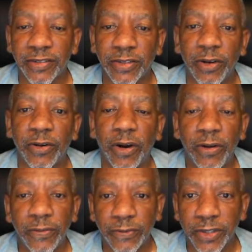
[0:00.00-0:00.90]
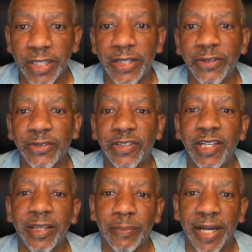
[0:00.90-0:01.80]
so hopefully you'll
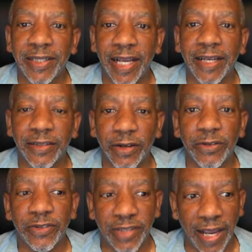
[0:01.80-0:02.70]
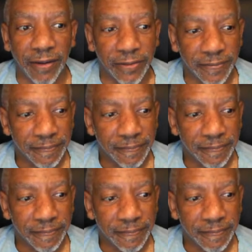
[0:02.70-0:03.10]
see that my debt goes down.